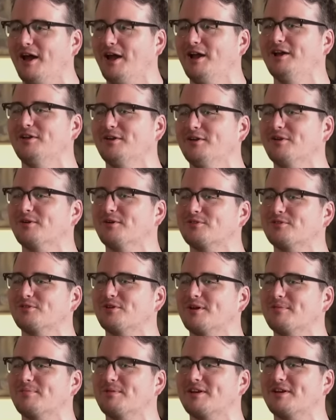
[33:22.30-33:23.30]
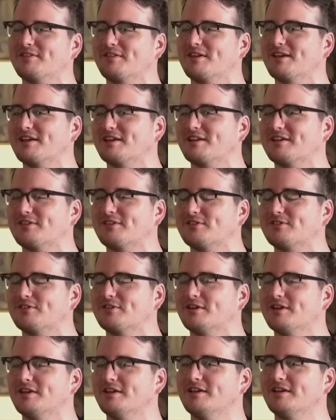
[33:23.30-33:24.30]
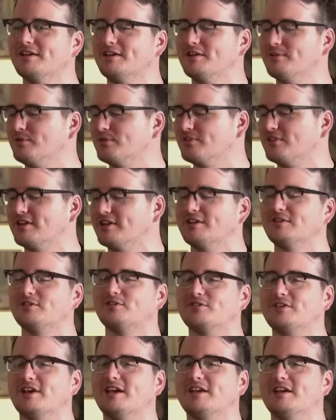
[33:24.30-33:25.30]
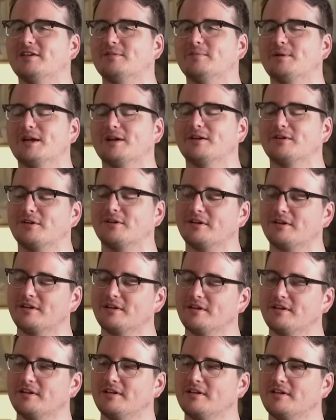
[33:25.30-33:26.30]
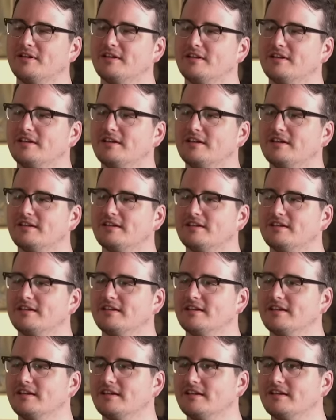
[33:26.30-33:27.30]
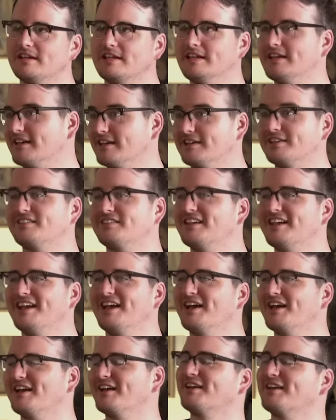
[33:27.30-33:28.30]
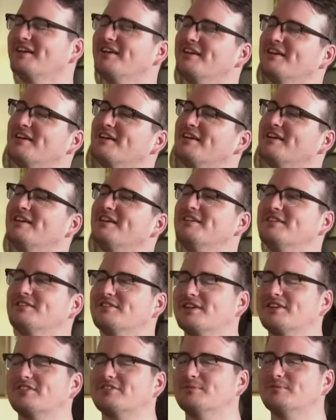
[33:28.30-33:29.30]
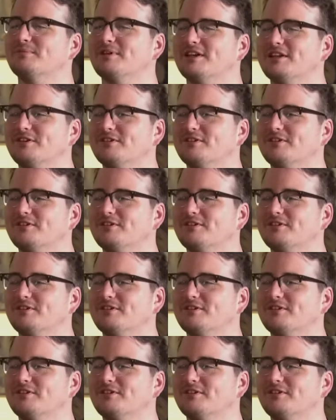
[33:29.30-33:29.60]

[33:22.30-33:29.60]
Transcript: Idaho trip. I think it's it was an insane amount. Well, he's three times the man, so yeah, yeah, makes sense. He's got some inner